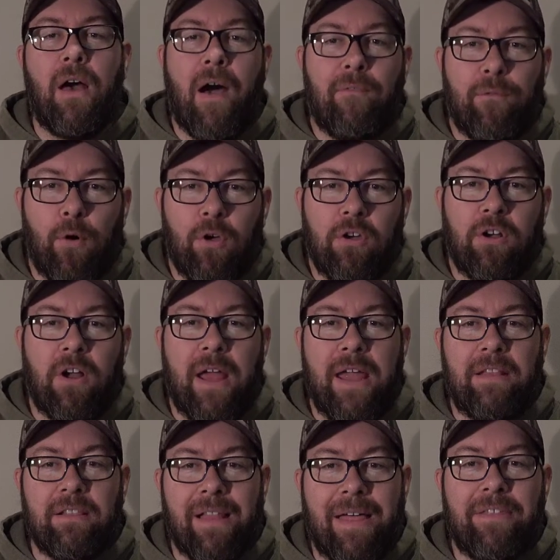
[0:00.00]
full
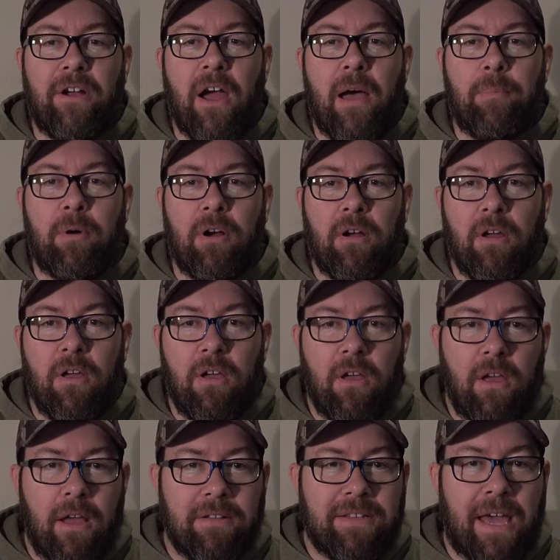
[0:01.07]
grain leather upper.
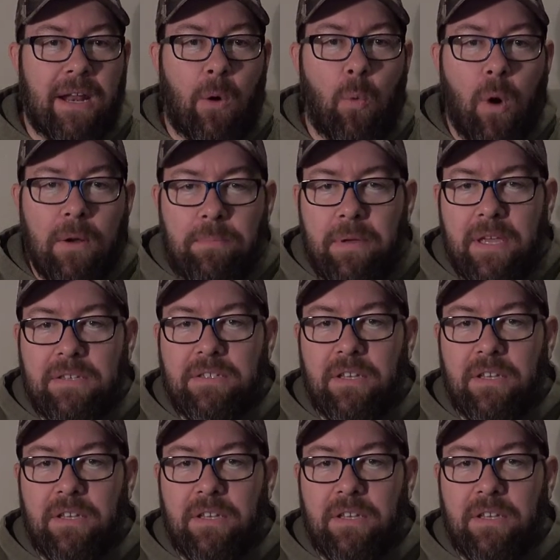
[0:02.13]
It's got a one-piece